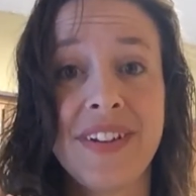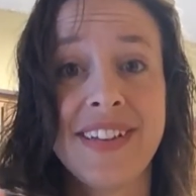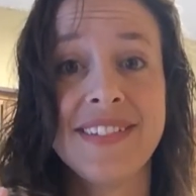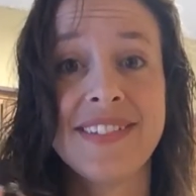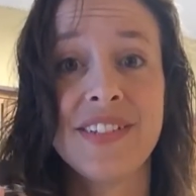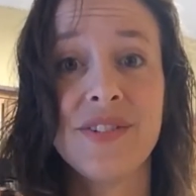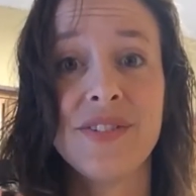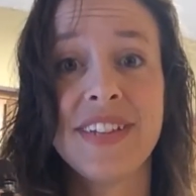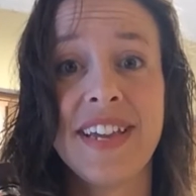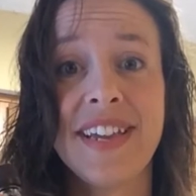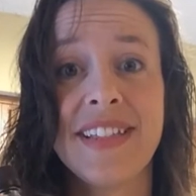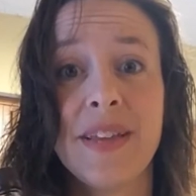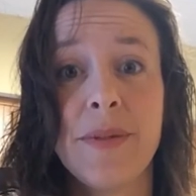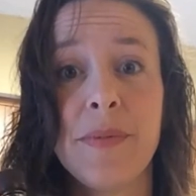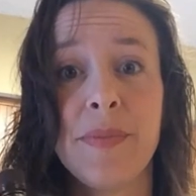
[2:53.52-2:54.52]
consider
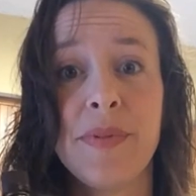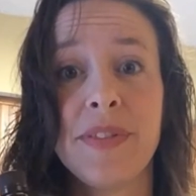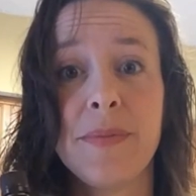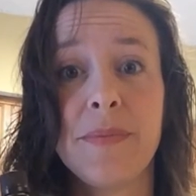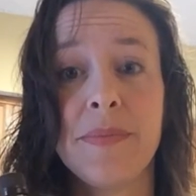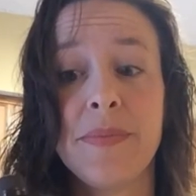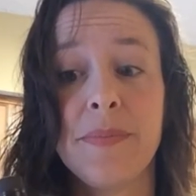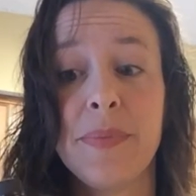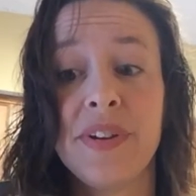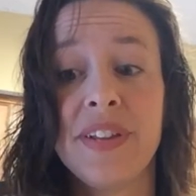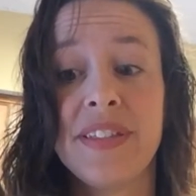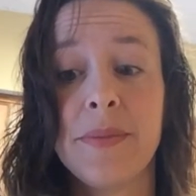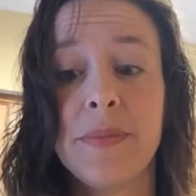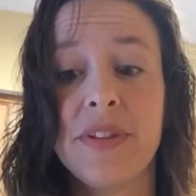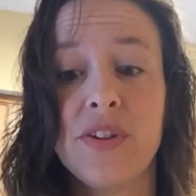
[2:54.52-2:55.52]
taking them and
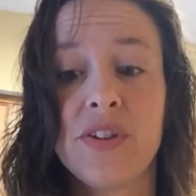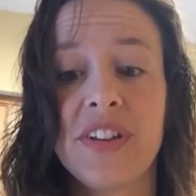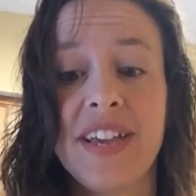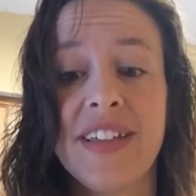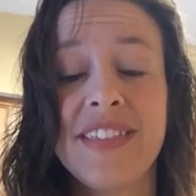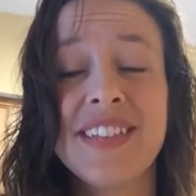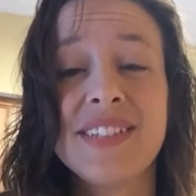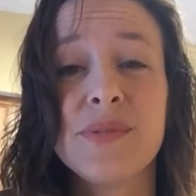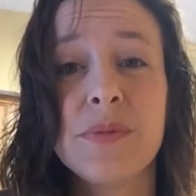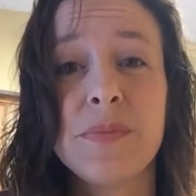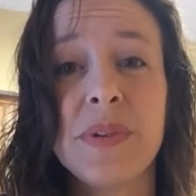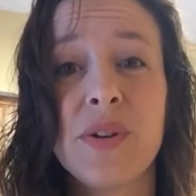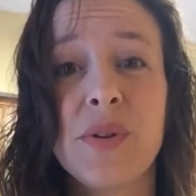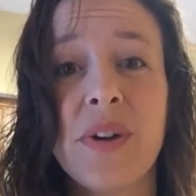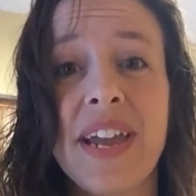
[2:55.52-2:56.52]
putting them in your kit. This would
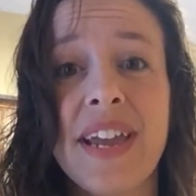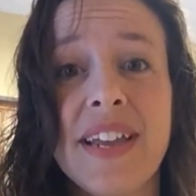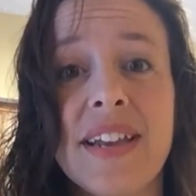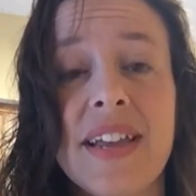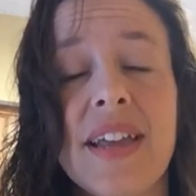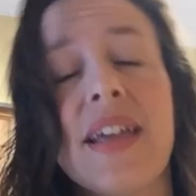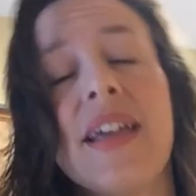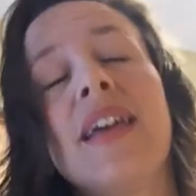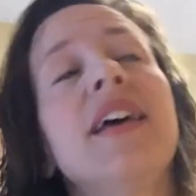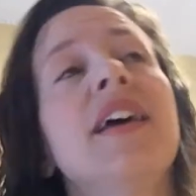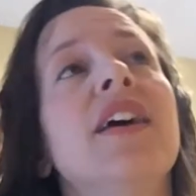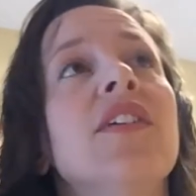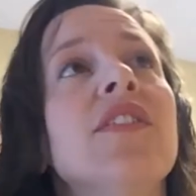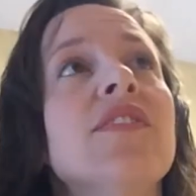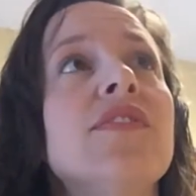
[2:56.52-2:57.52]
be great
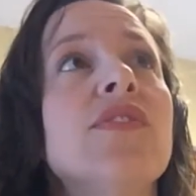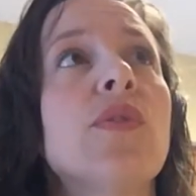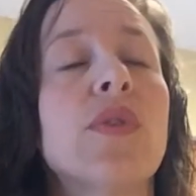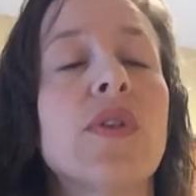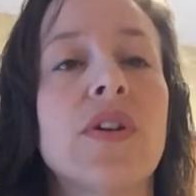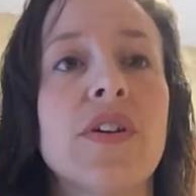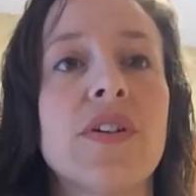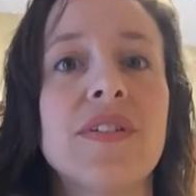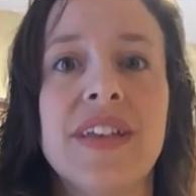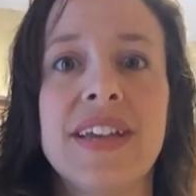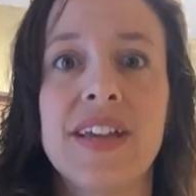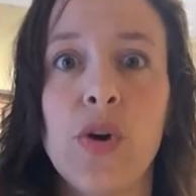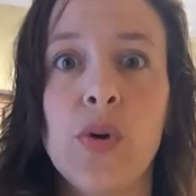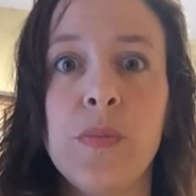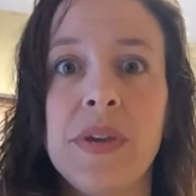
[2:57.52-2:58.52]
for
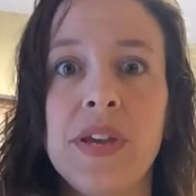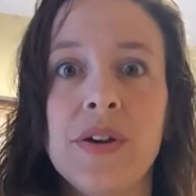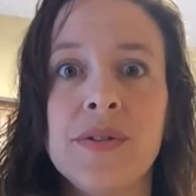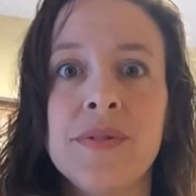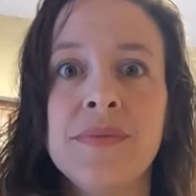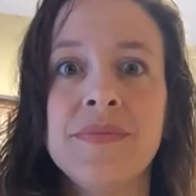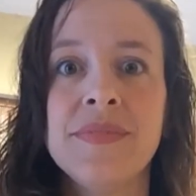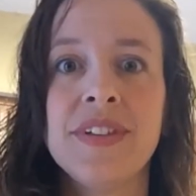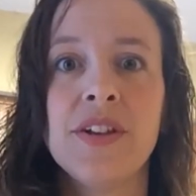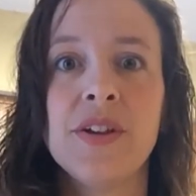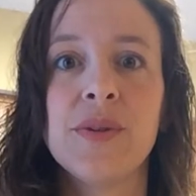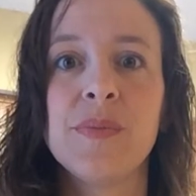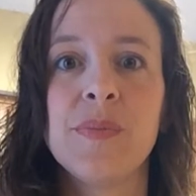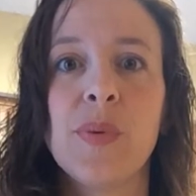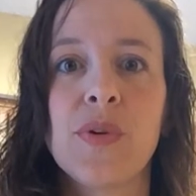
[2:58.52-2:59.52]
like oatmeal,
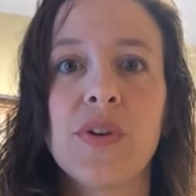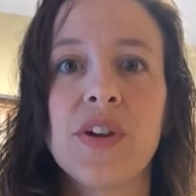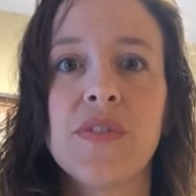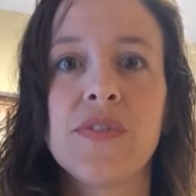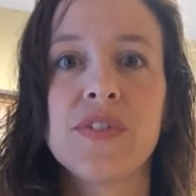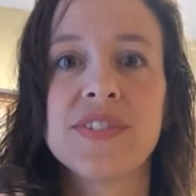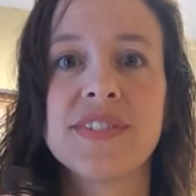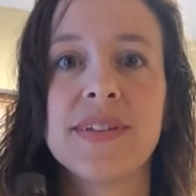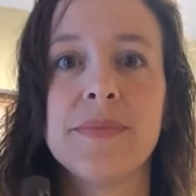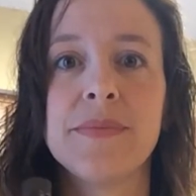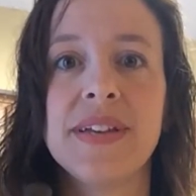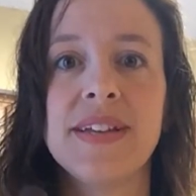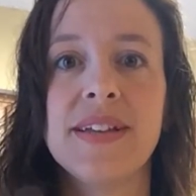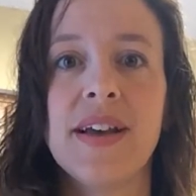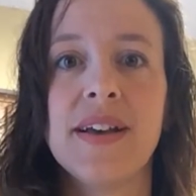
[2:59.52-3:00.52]
pouring over
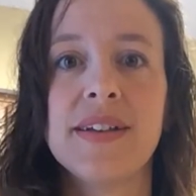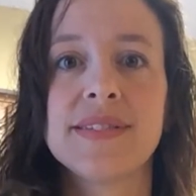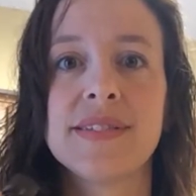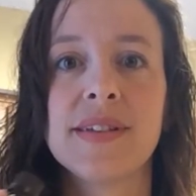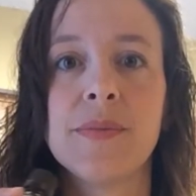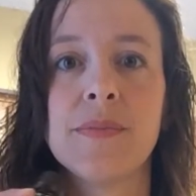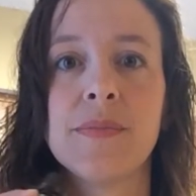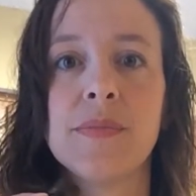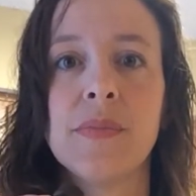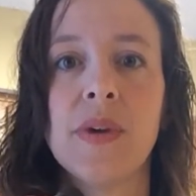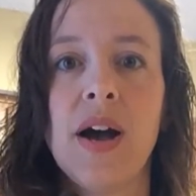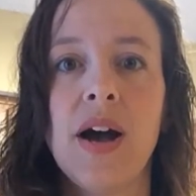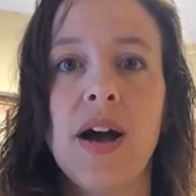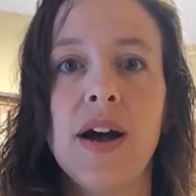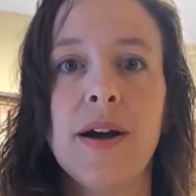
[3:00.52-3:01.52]
some
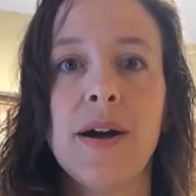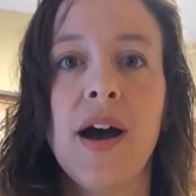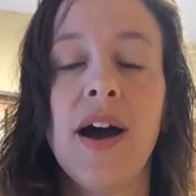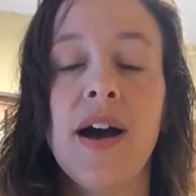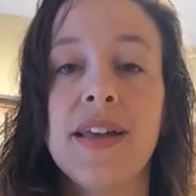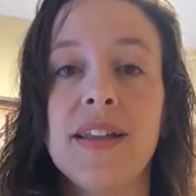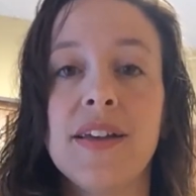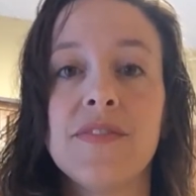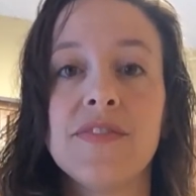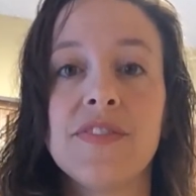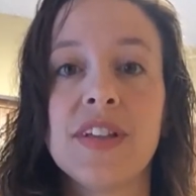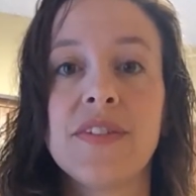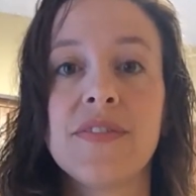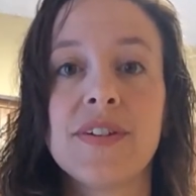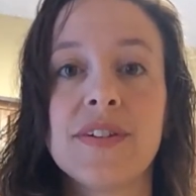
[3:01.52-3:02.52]
hot,
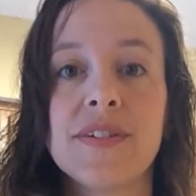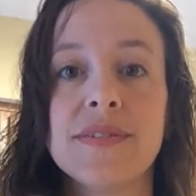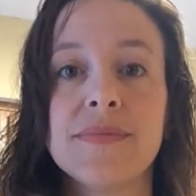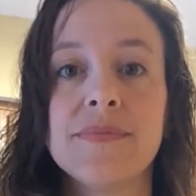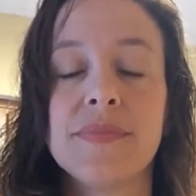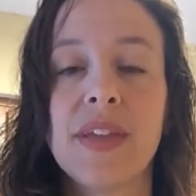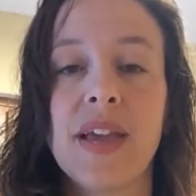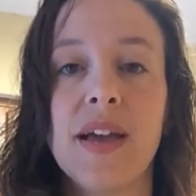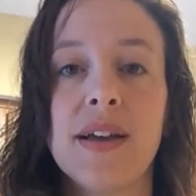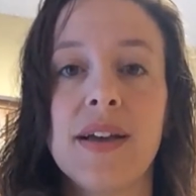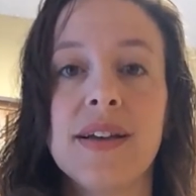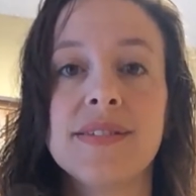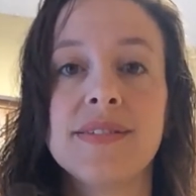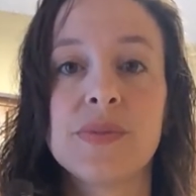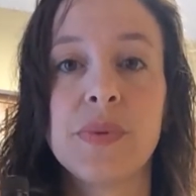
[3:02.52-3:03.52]
unflavored,
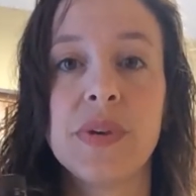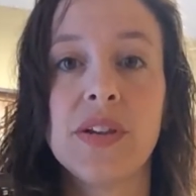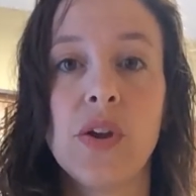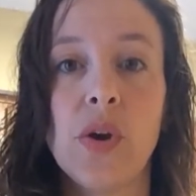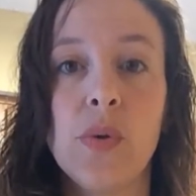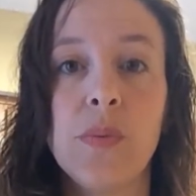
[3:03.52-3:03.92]
unsweetened